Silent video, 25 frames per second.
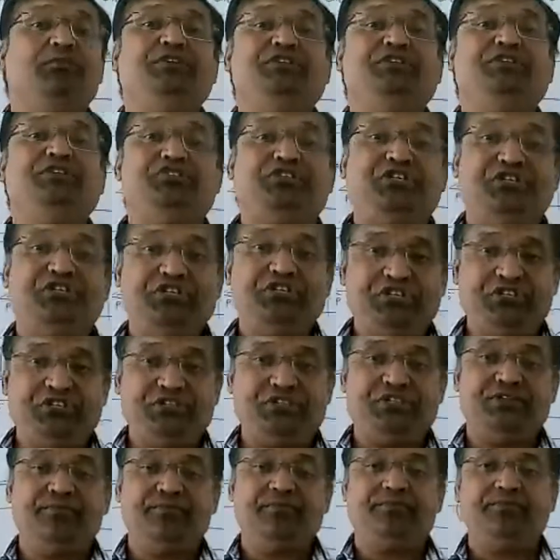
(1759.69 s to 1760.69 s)
The body
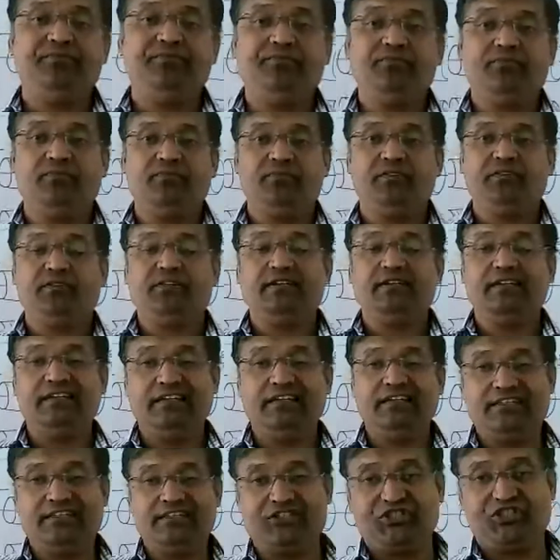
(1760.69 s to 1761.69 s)
will be changed
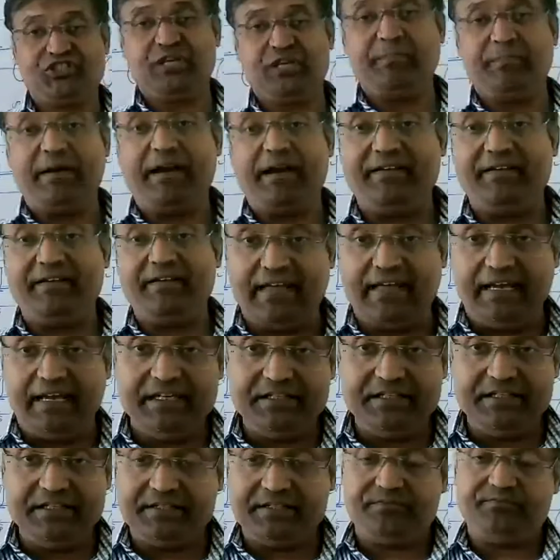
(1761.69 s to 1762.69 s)
in its
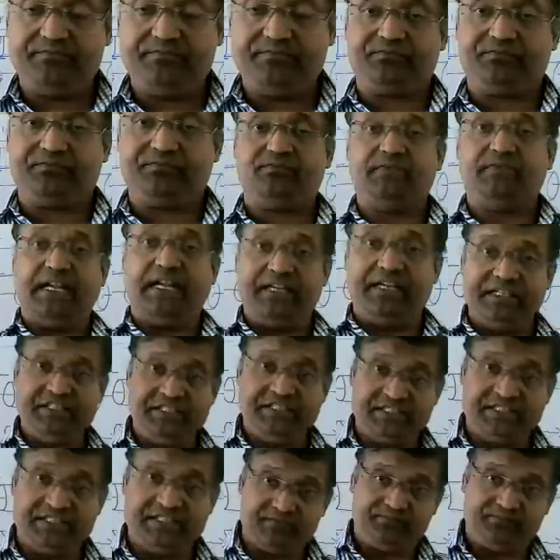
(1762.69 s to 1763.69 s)
shape and size,
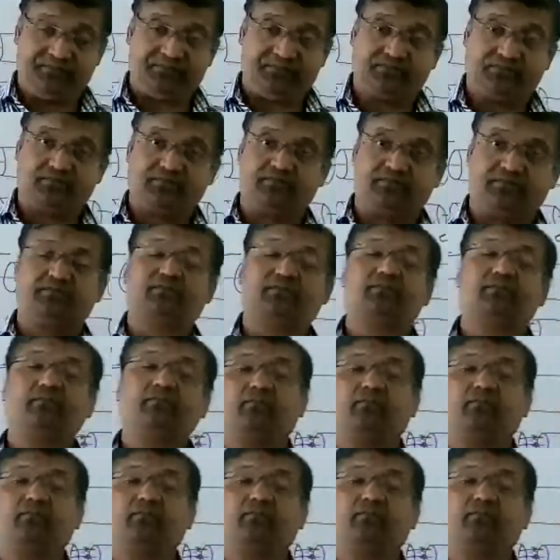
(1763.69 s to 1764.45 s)
that is,